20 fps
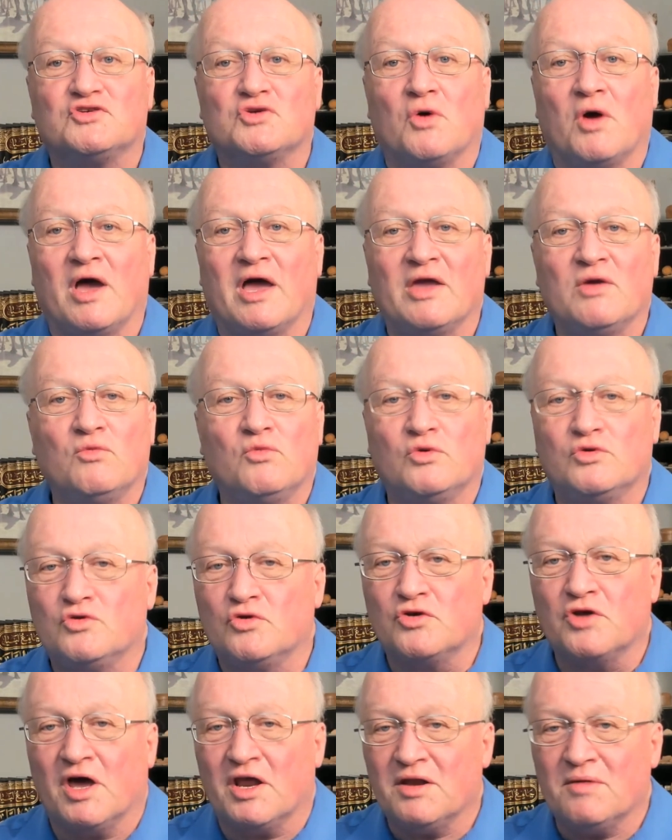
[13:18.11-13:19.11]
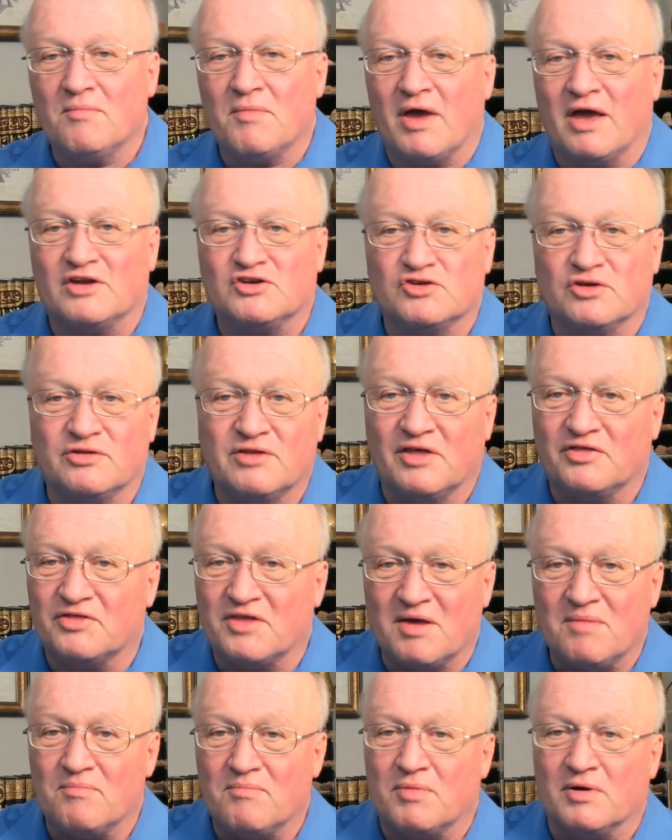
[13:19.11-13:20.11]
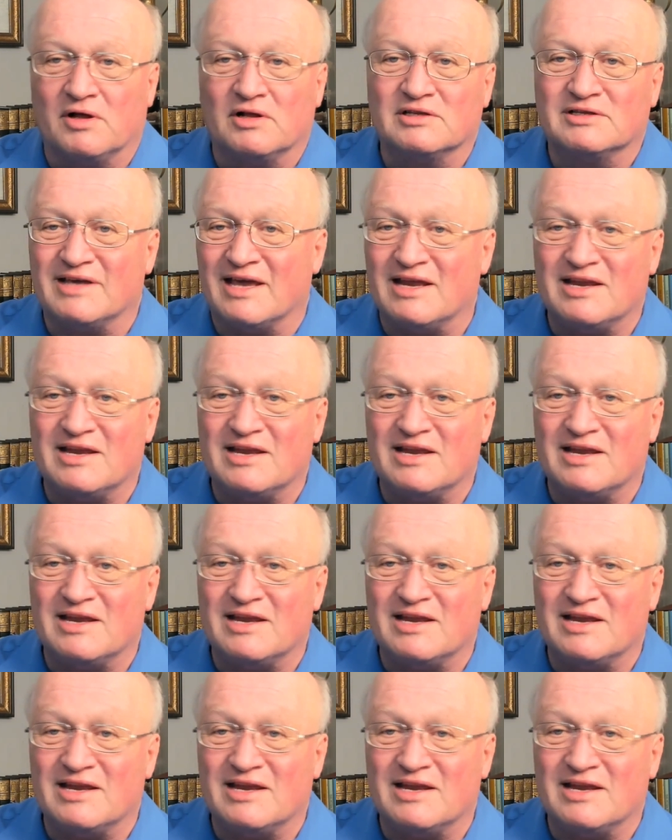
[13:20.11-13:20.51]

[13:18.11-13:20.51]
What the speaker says: so I do not imagine that they built